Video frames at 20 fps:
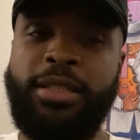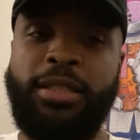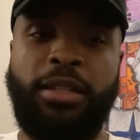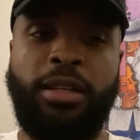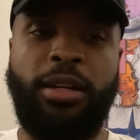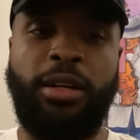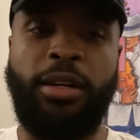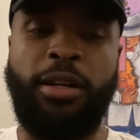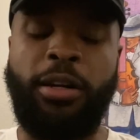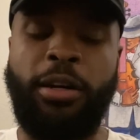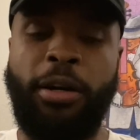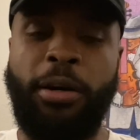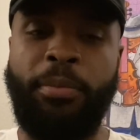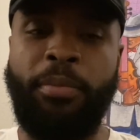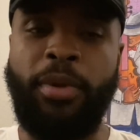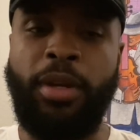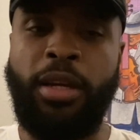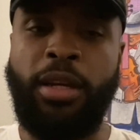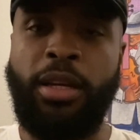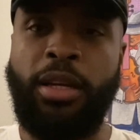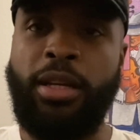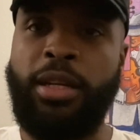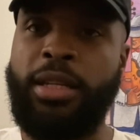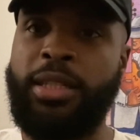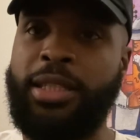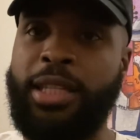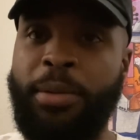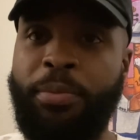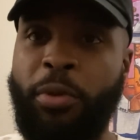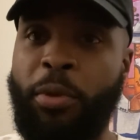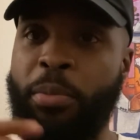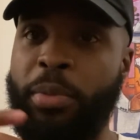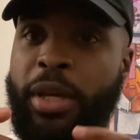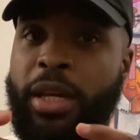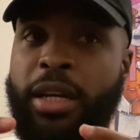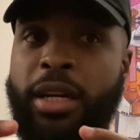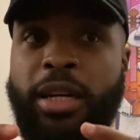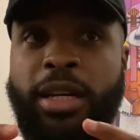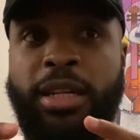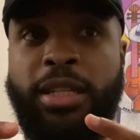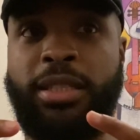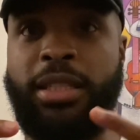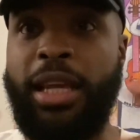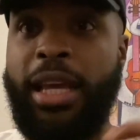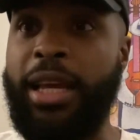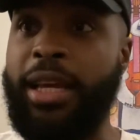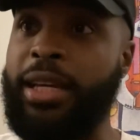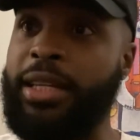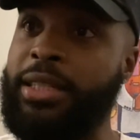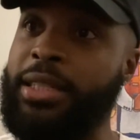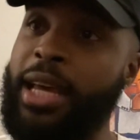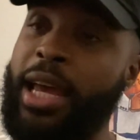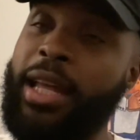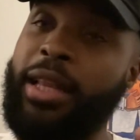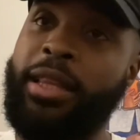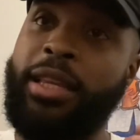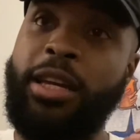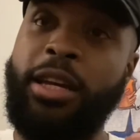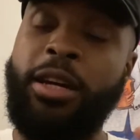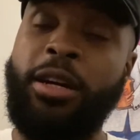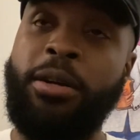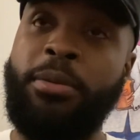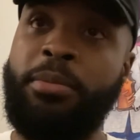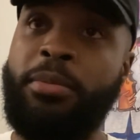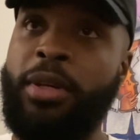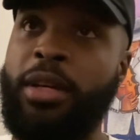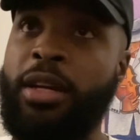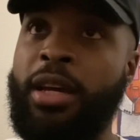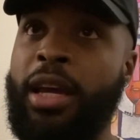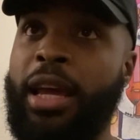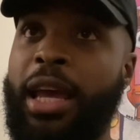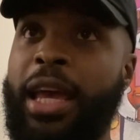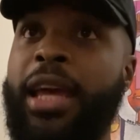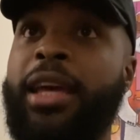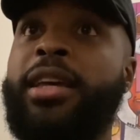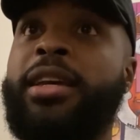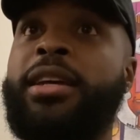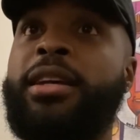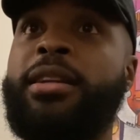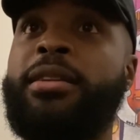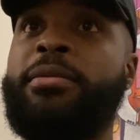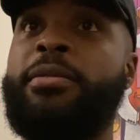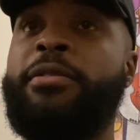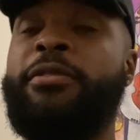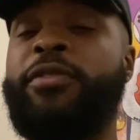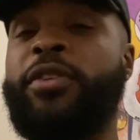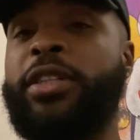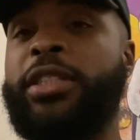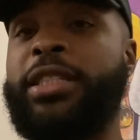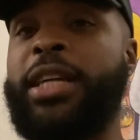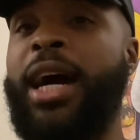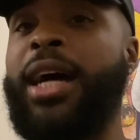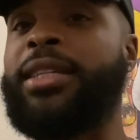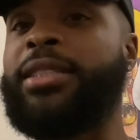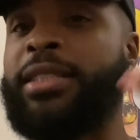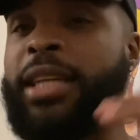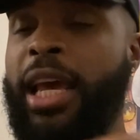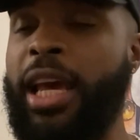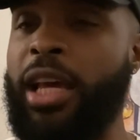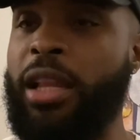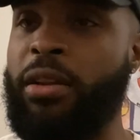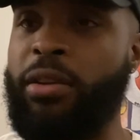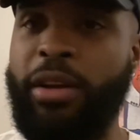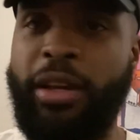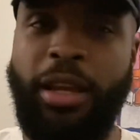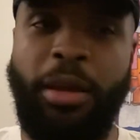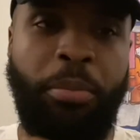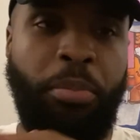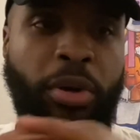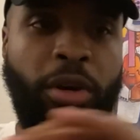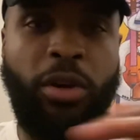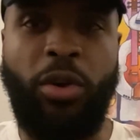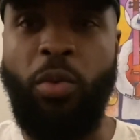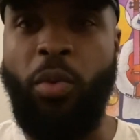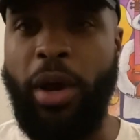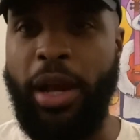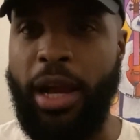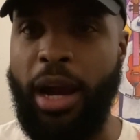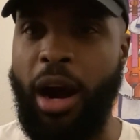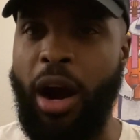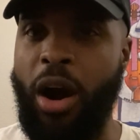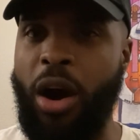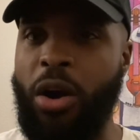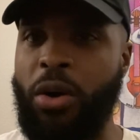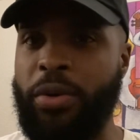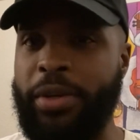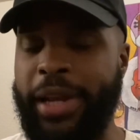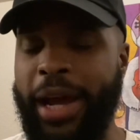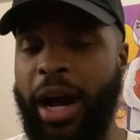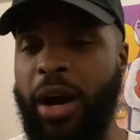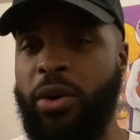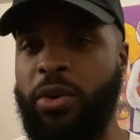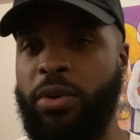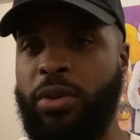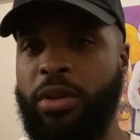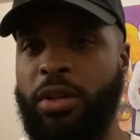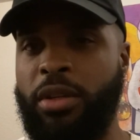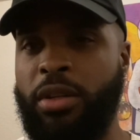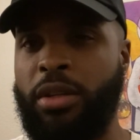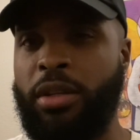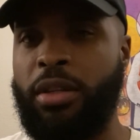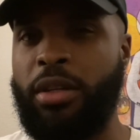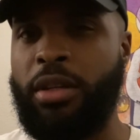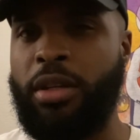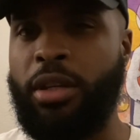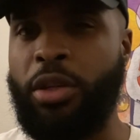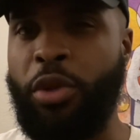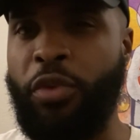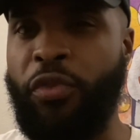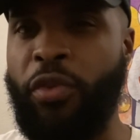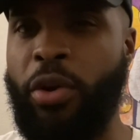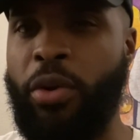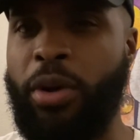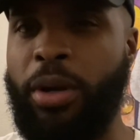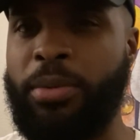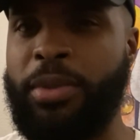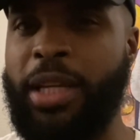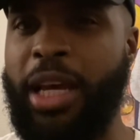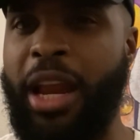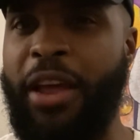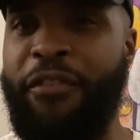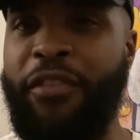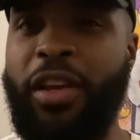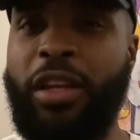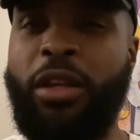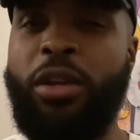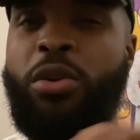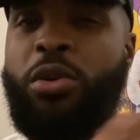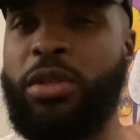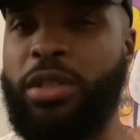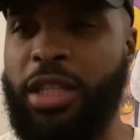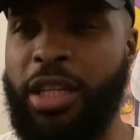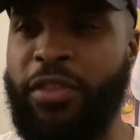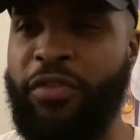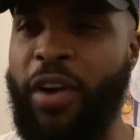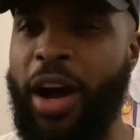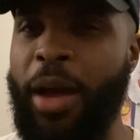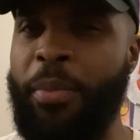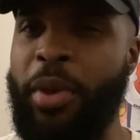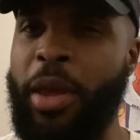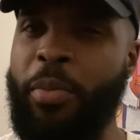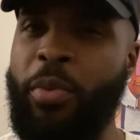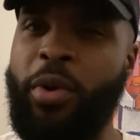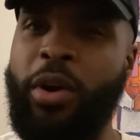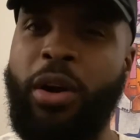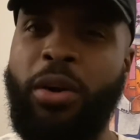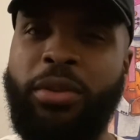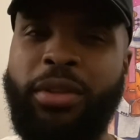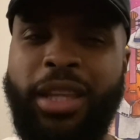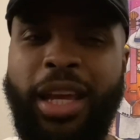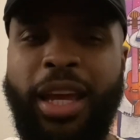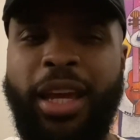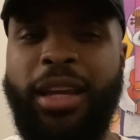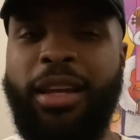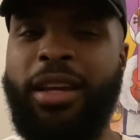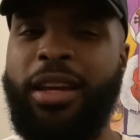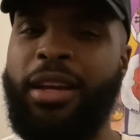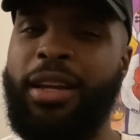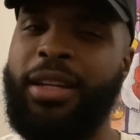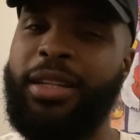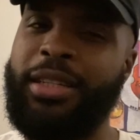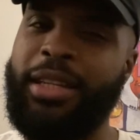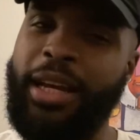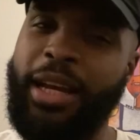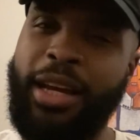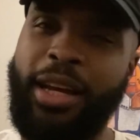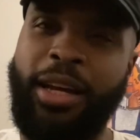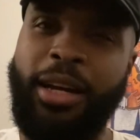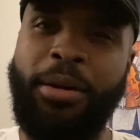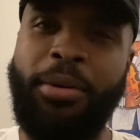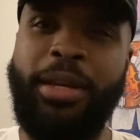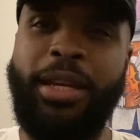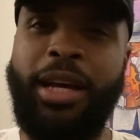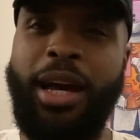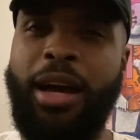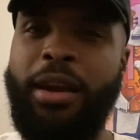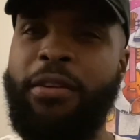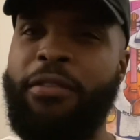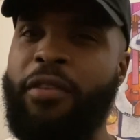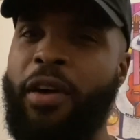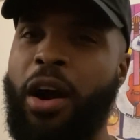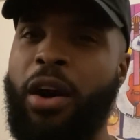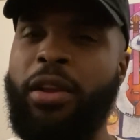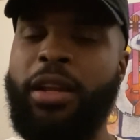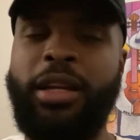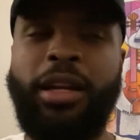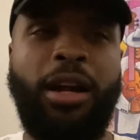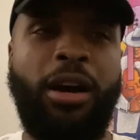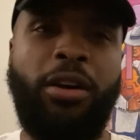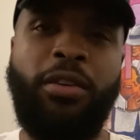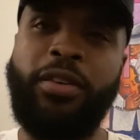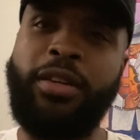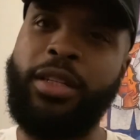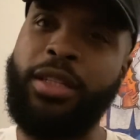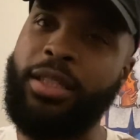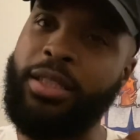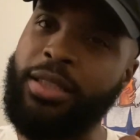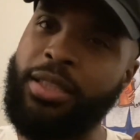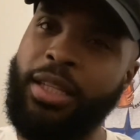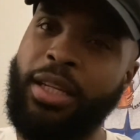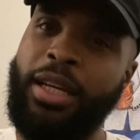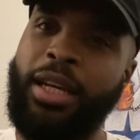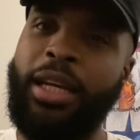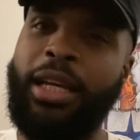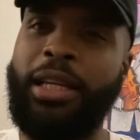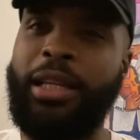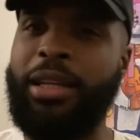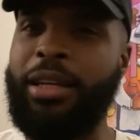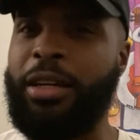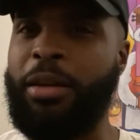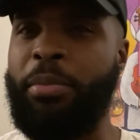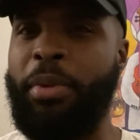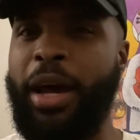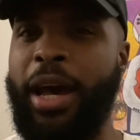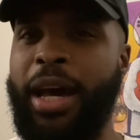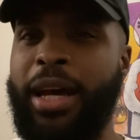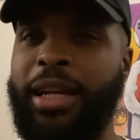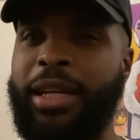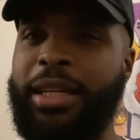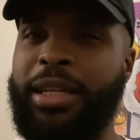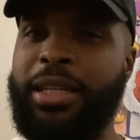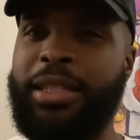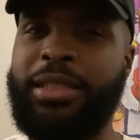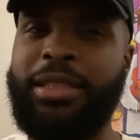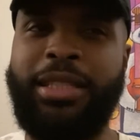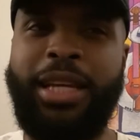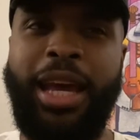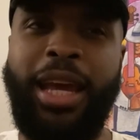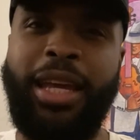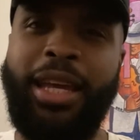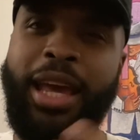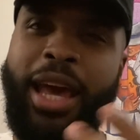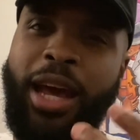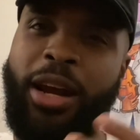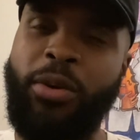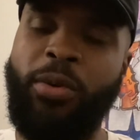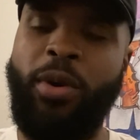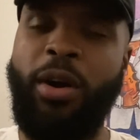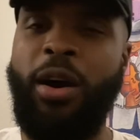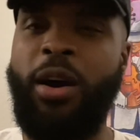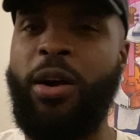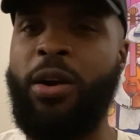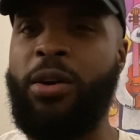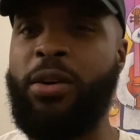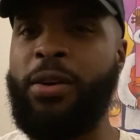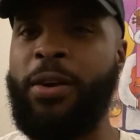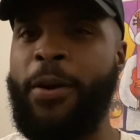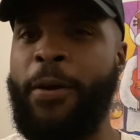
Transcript: Uh, simply because it could take them, it could, for Josh Taylor, it can put away all doubt. You feel what I'm saying? If he loses this fight, people gonna think, damn, he kind of falling off because he looked bad against Jack Catterall.